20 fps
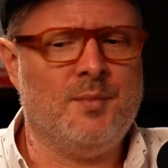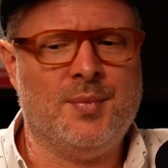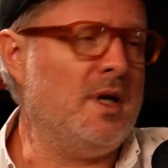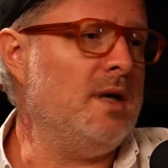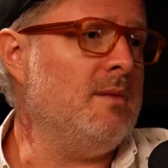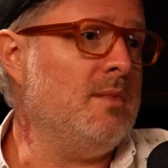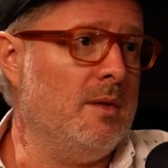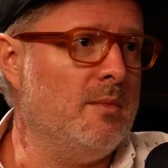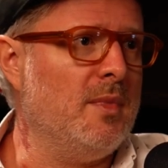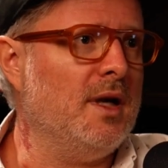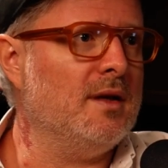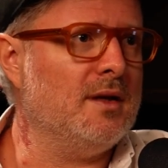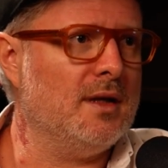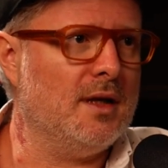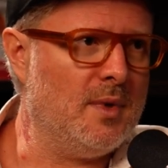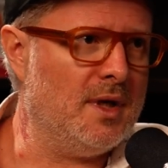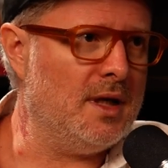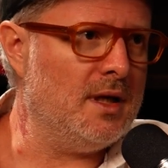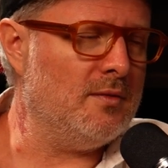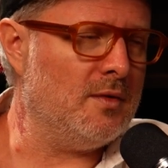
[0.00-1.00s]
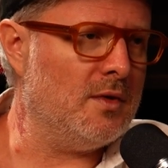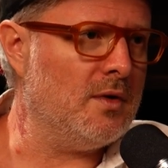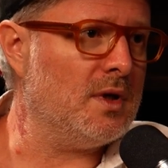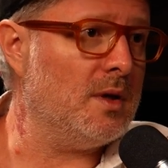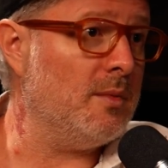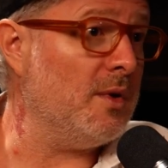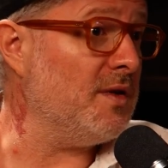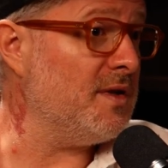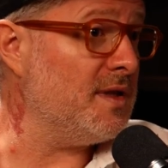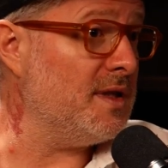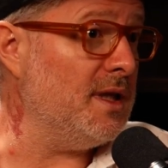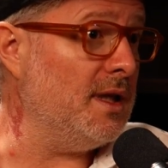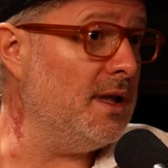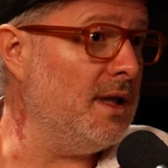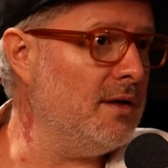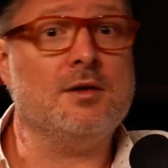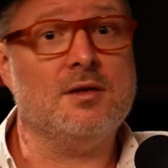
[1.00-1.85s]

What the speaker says: maybe meant when he talked about stealing.